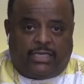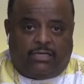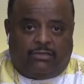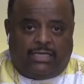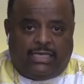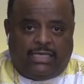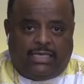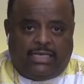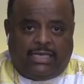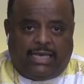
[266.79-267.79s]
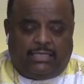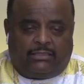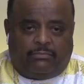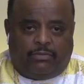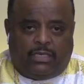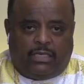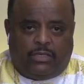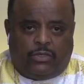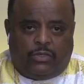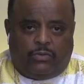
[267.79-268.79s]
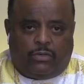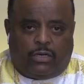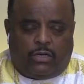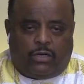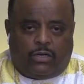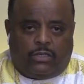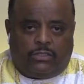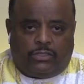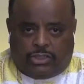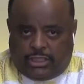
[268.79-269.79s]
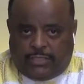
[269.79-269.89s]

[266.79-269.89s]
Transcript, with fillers: L E E S B U R G.